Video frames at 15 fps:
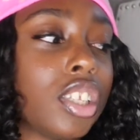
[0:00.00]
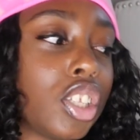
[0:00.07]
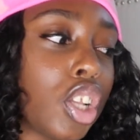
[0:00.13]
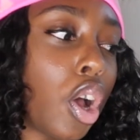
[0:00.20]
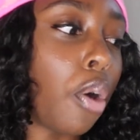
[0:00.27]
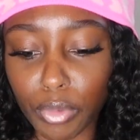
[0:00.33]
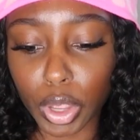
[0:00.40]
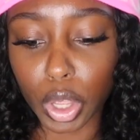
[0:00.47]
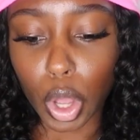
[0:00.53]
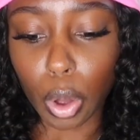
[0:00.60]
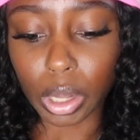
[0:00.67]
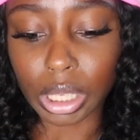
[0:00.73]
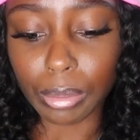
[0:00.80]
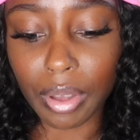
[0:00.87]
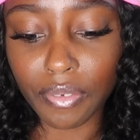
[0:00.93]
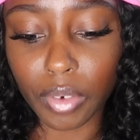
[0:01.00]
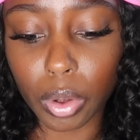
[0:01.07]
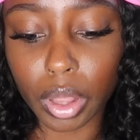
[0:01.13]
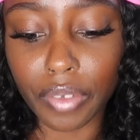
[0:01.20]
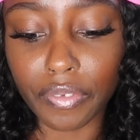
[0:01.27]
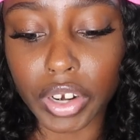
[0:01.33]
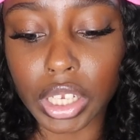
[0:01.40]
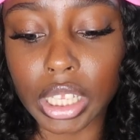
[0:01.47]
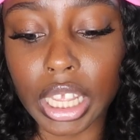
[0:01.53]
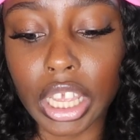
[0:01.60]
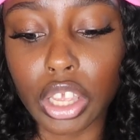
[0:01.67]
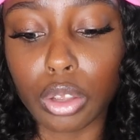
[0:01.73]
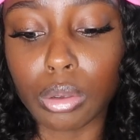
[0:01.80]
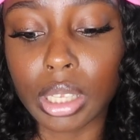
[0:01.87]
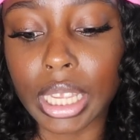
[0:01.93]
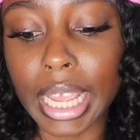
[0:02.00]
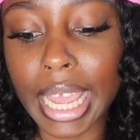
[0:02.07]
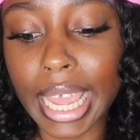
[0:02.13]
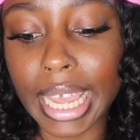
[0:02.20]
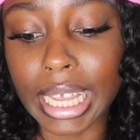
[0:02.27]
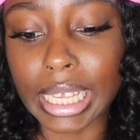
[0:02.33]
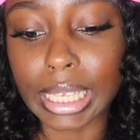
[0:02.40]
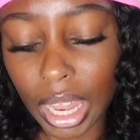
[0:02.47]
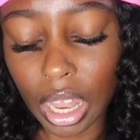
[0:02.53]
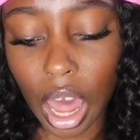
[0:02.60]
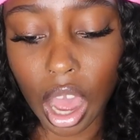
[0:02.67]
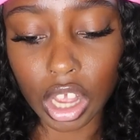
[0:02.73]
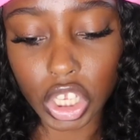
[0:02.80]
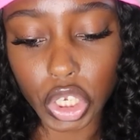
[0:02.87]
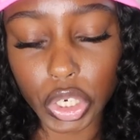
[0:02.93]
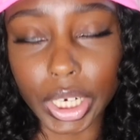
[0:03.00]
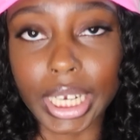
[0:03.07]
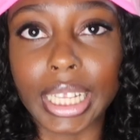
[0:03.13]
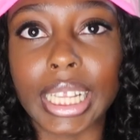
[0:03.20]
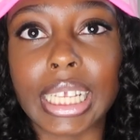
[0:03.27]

So when you go into my phone, the first thing you see is a lock screen.